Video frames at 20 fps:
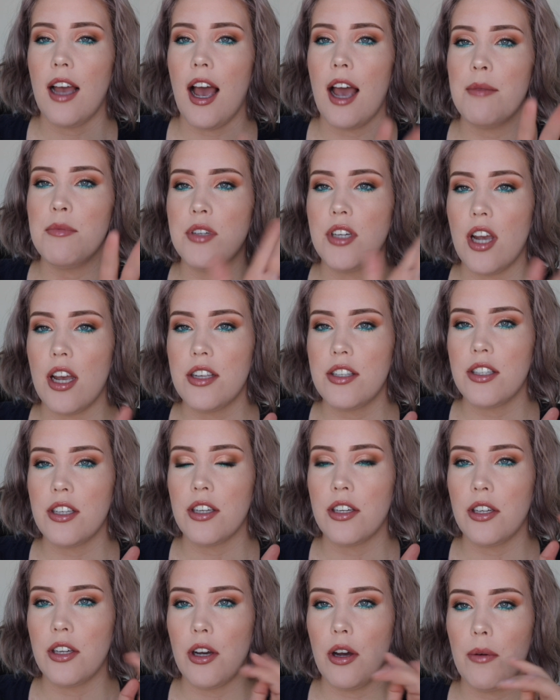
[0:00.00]
I'm just
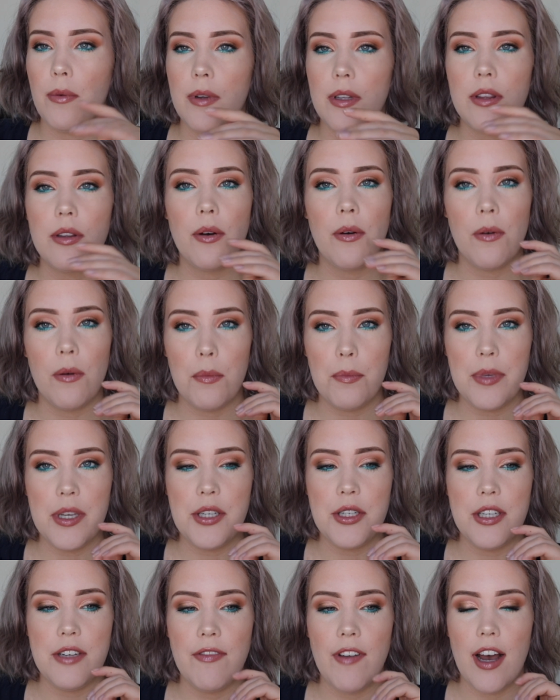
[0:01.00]
gonna go with the whole
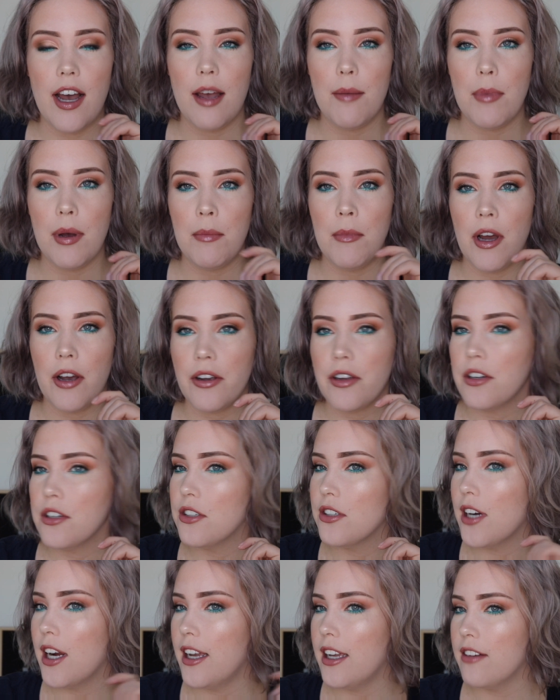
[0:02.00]
beachy vibe. I'm not gonna
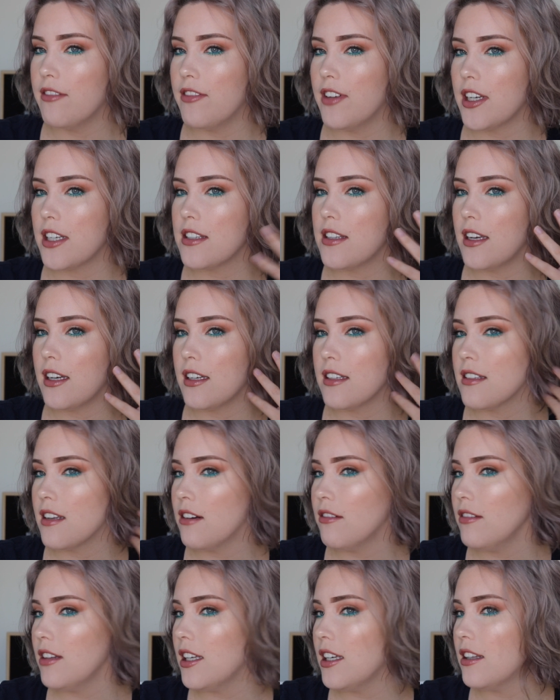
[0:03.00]
try and fix it because
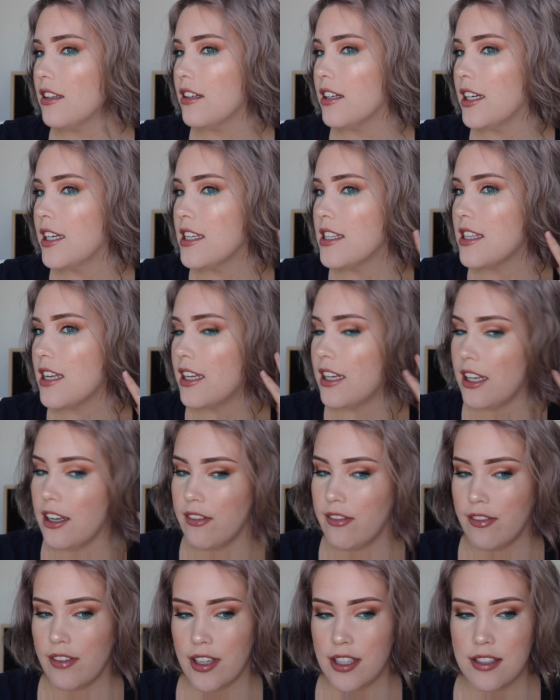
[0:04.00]
I don't think there is
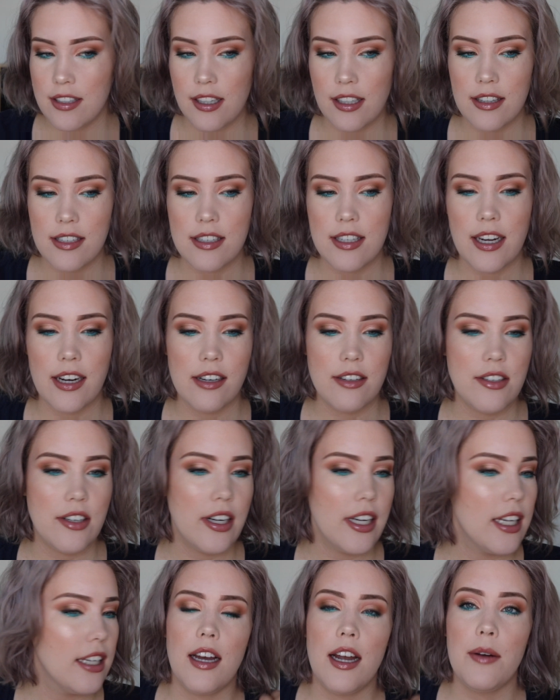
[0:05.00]
any fixing this hair
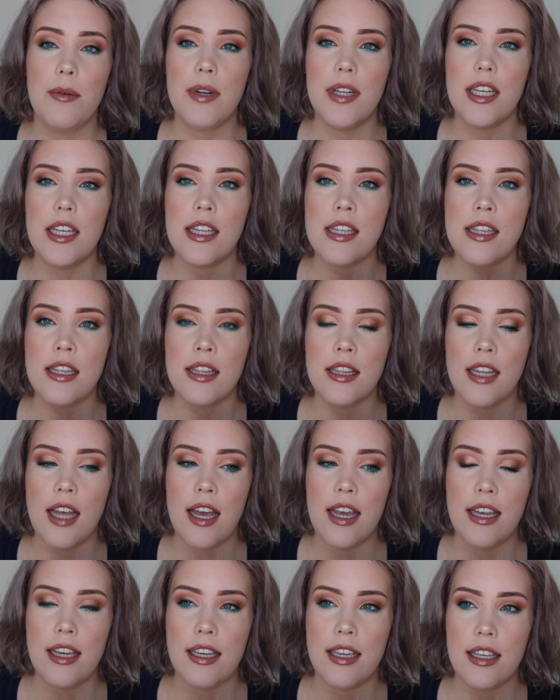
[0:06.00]
today. I really
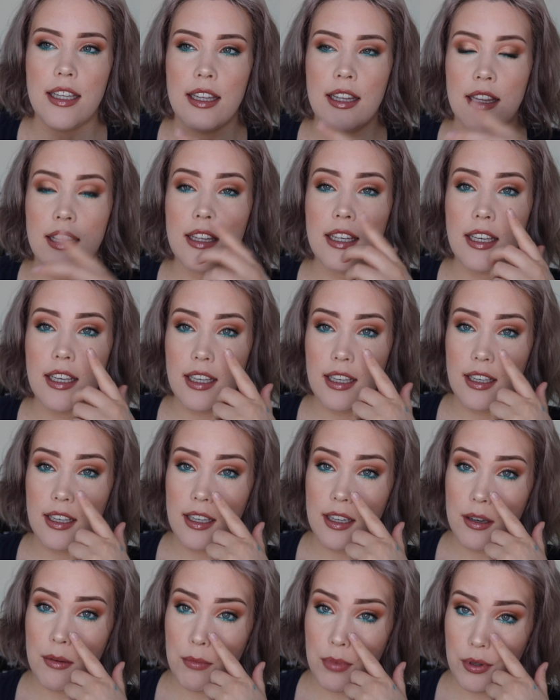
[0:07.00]
like
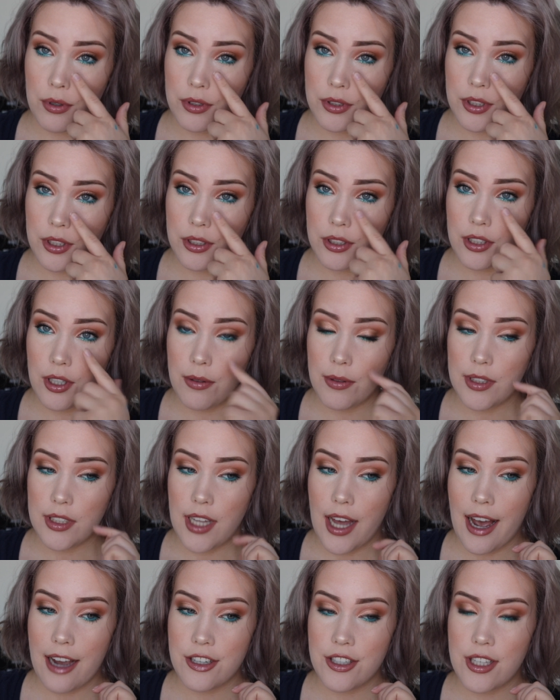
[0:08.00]
the bolder lower
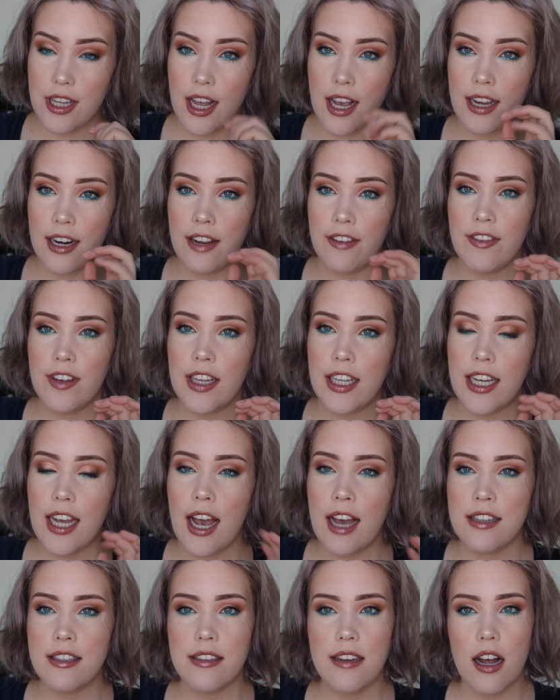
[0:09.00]
lash line. I feel like
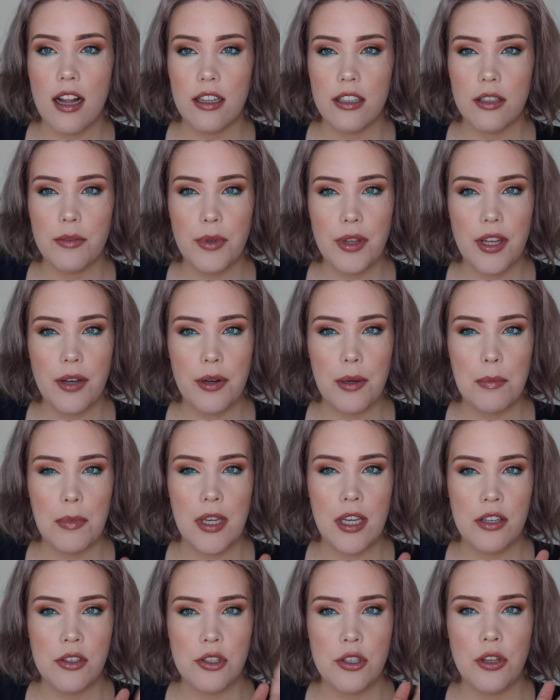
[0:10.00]
it adds color without it
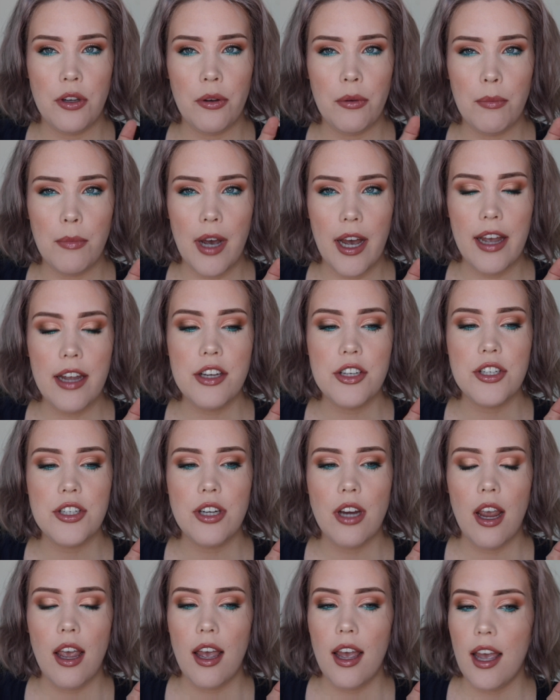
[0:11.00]
being too
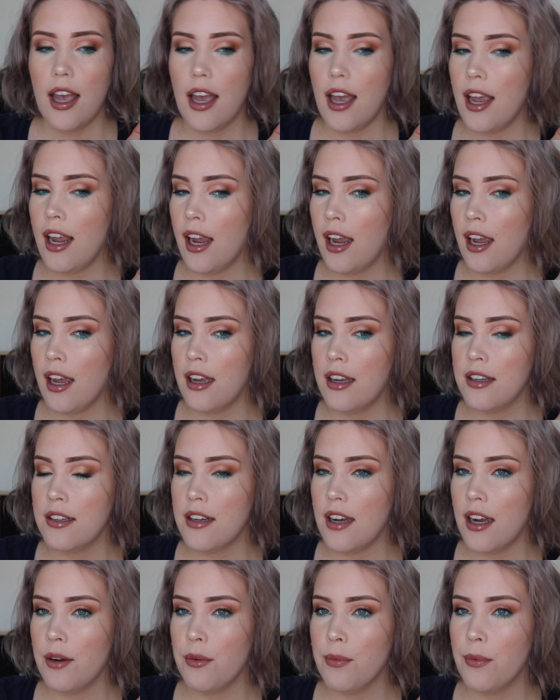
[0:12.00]
much.
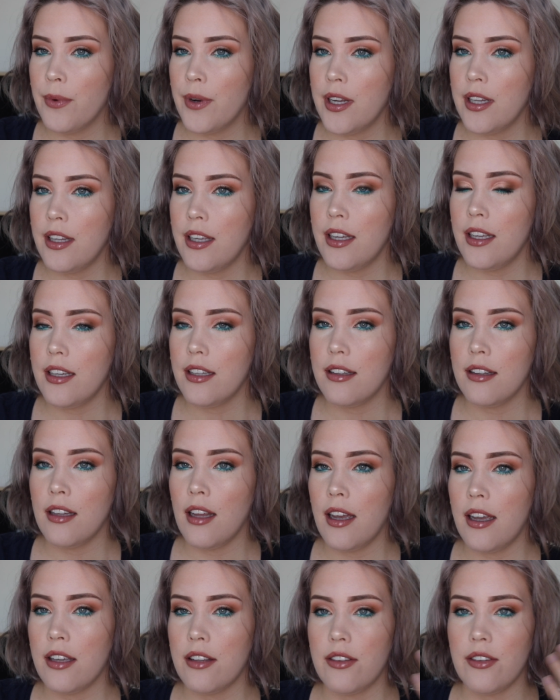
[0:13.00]
And I really
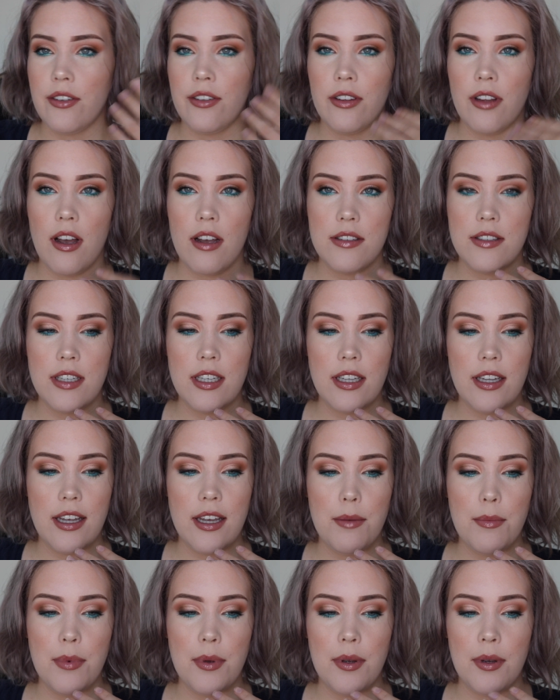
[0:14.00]
like the glossy
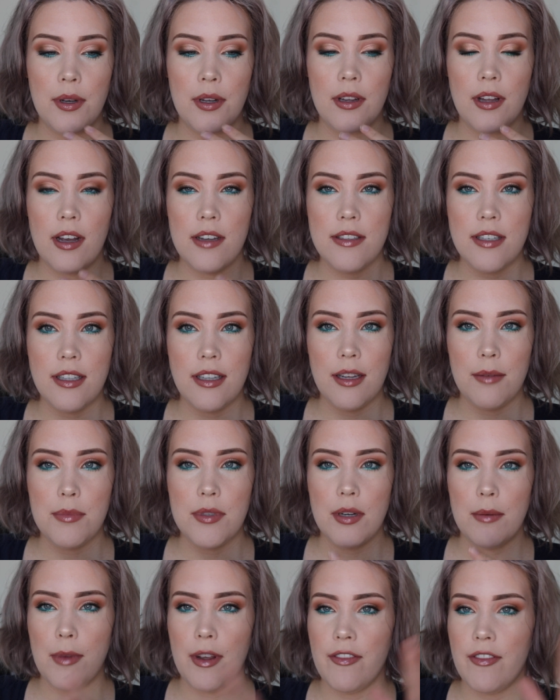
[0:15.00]
lip. Glossy
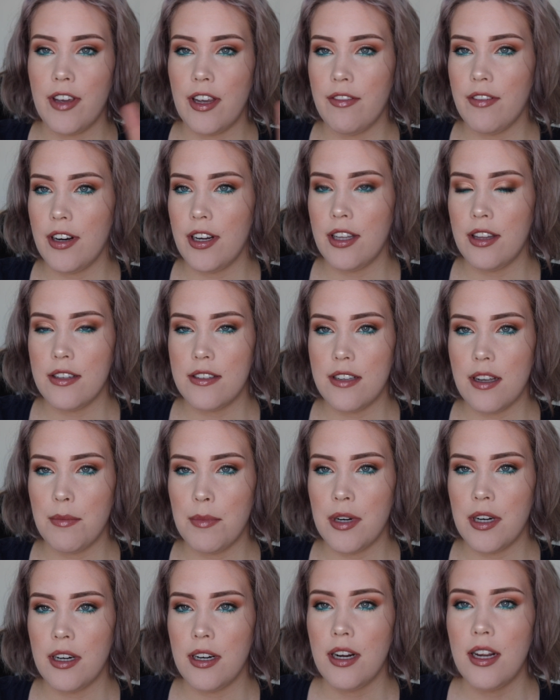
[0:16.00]
lips are my favorite in the
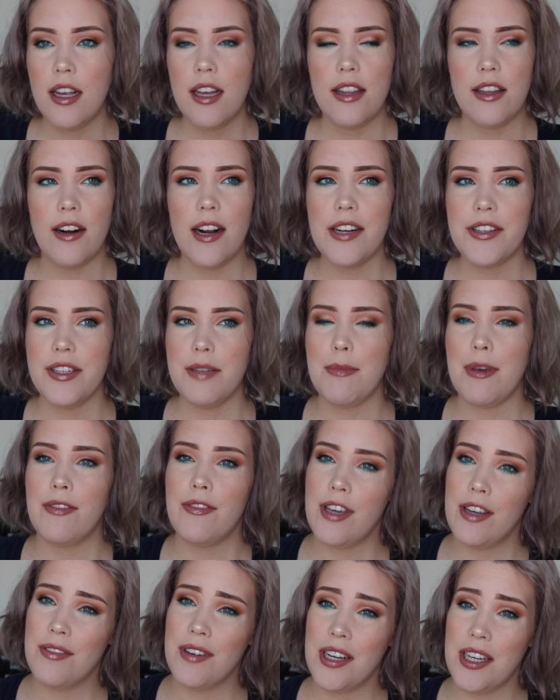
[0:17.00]
summer. They're actually my
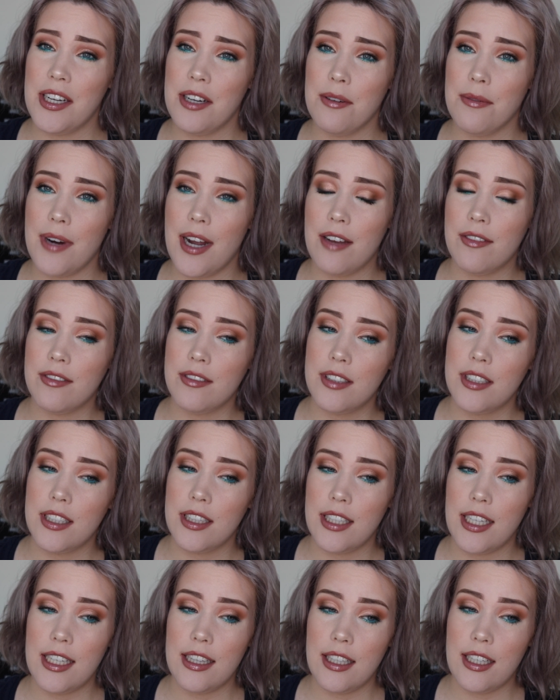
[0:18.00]
favorite year
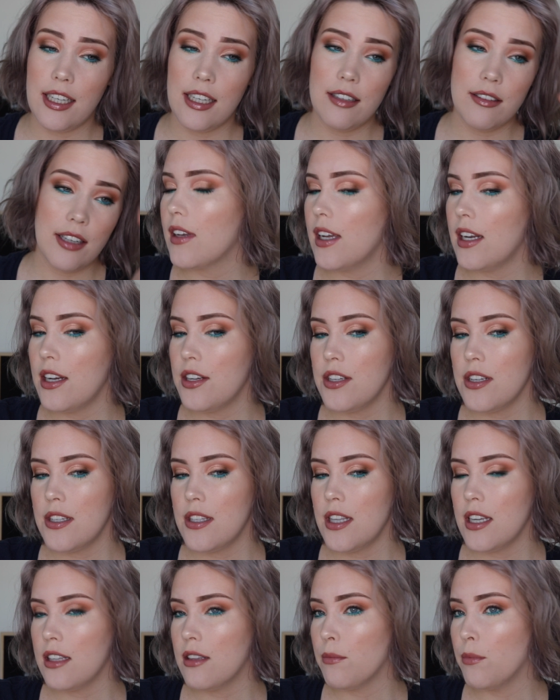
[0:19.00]
round lately. And I
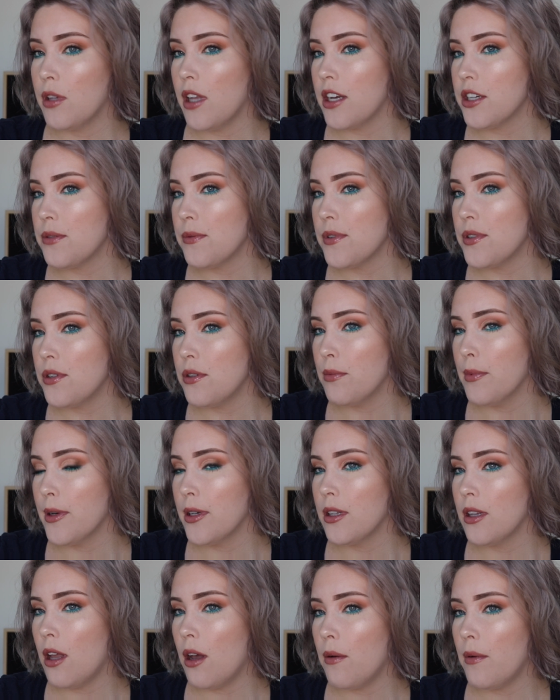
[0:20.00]
just think the blush was
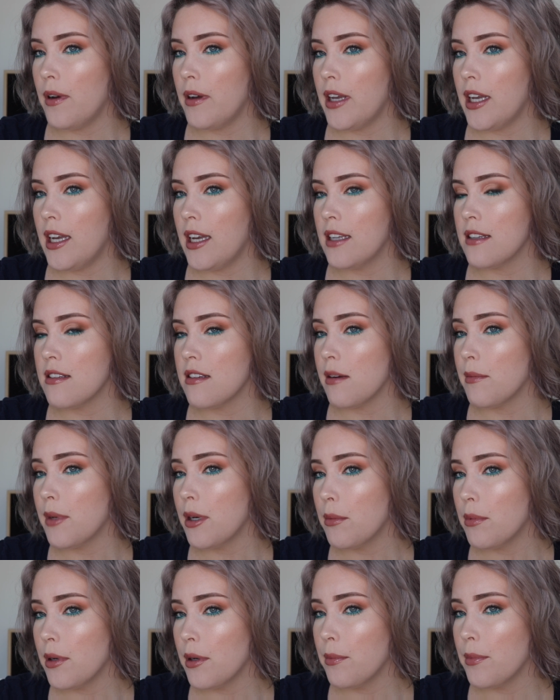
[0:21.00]
super glowy and
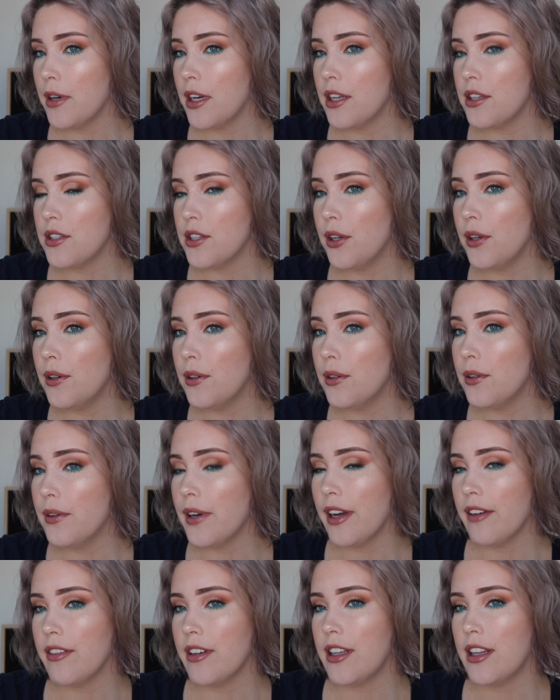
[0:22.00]
summer appropriate
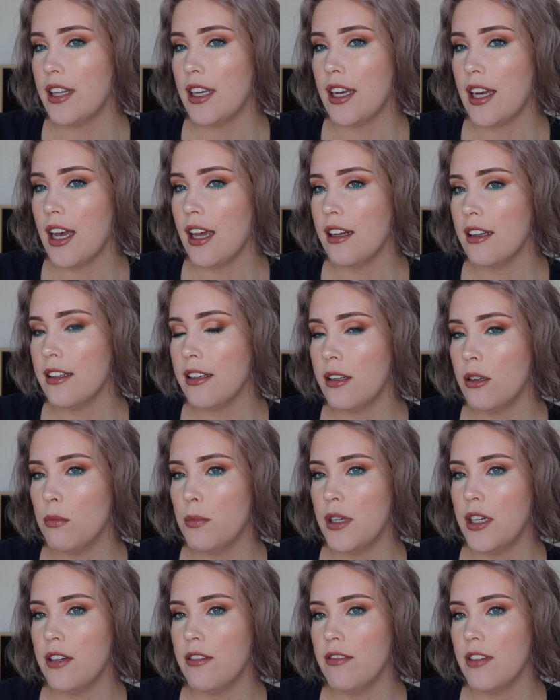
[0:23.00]
too. Everything had a little
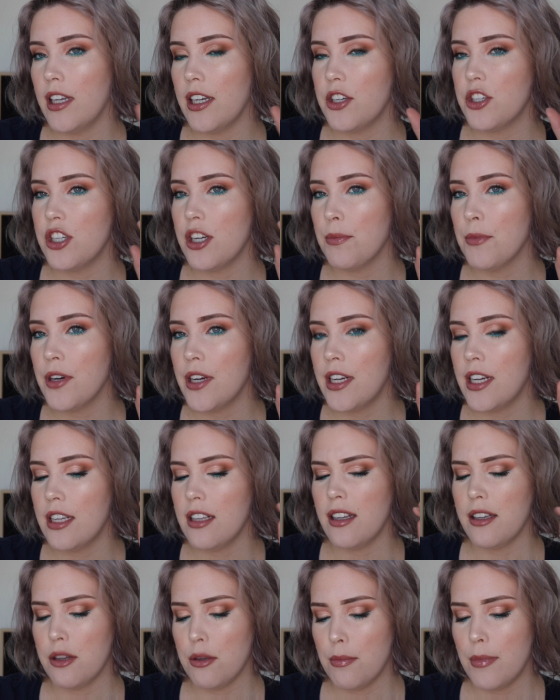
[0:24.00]
bit of like shimmer in
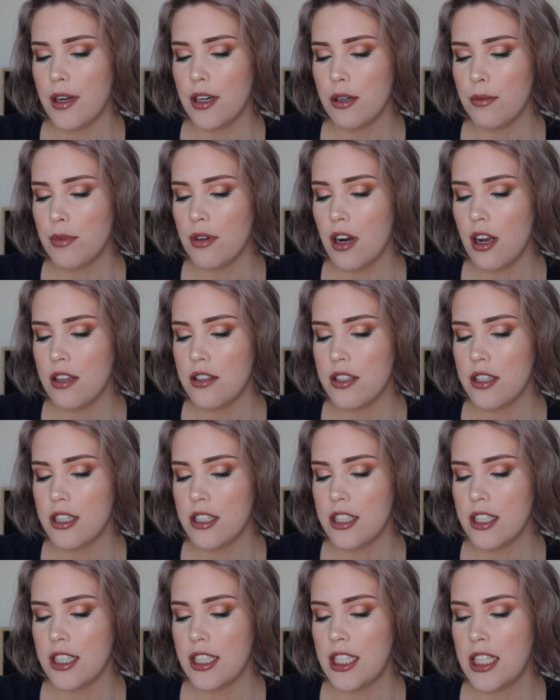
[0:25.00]
it, like the butter
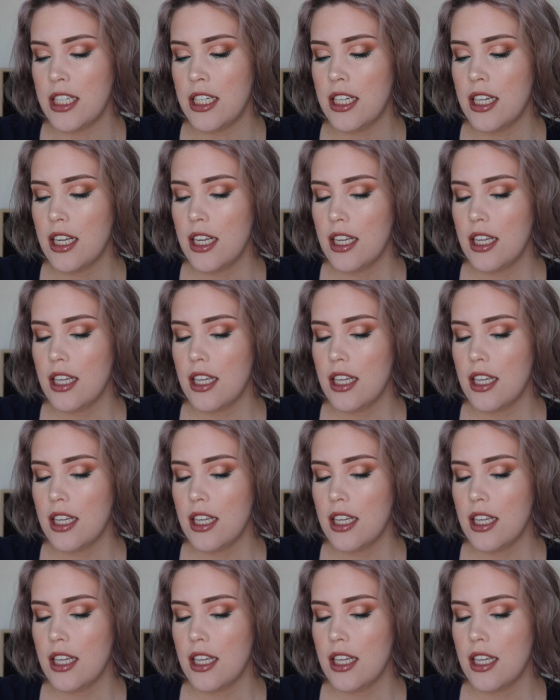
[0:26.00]
bronzer did.